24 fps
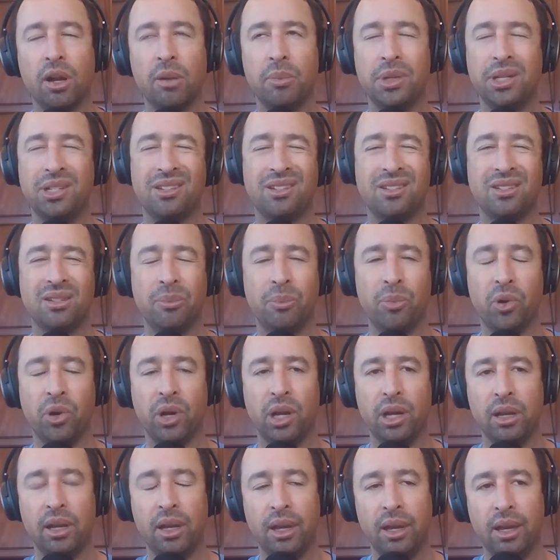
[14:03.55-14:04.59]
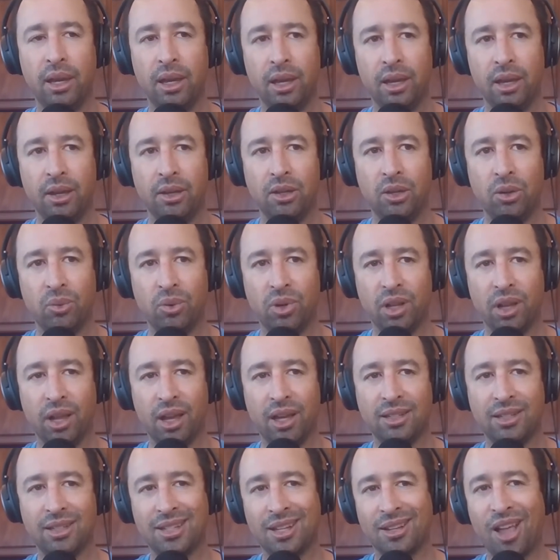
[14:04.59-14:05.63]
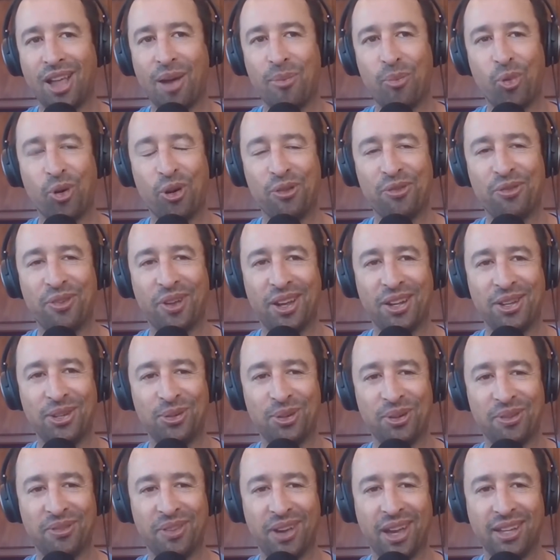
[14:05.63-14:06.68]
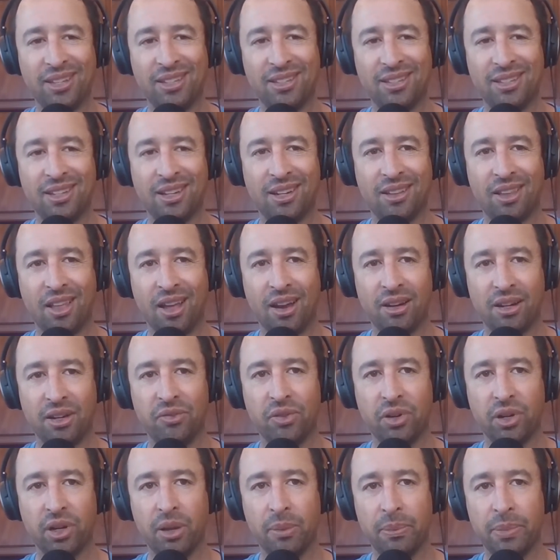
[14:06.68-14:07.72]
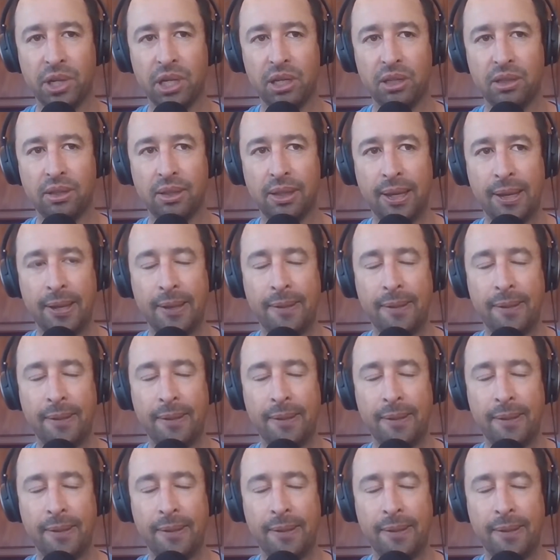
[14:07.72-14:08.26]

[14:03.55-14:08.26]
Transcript: companies, at some point you realize it's a lot more fun to invest in a lot of different companies.